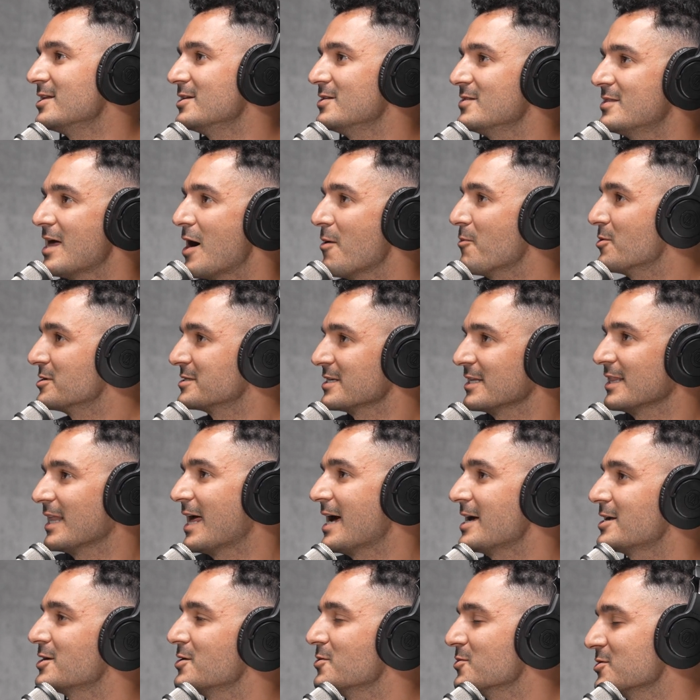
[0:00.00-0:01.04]
and that wasn't
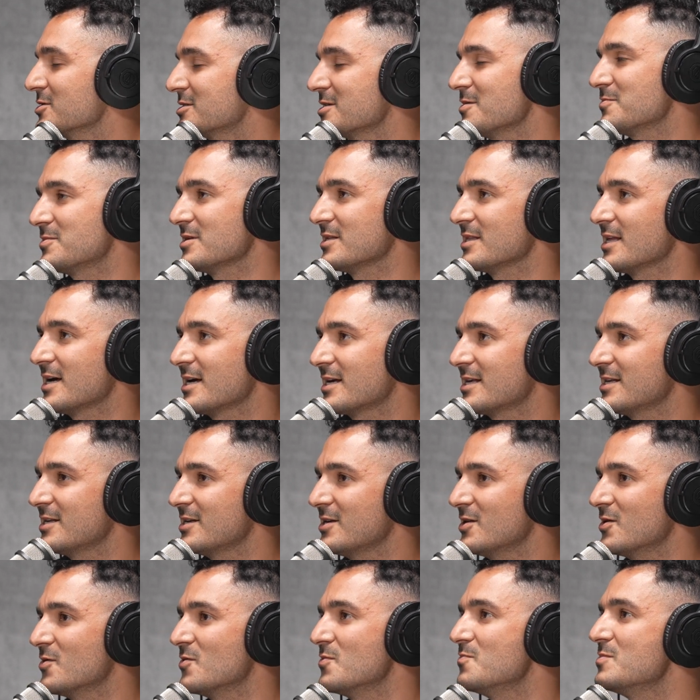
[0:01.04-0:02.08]
like you or something, like,
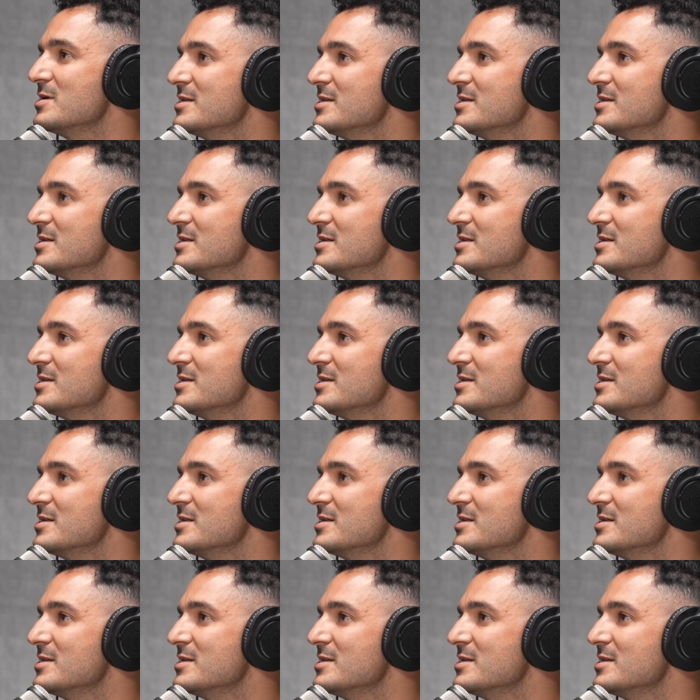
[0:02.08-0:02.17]
it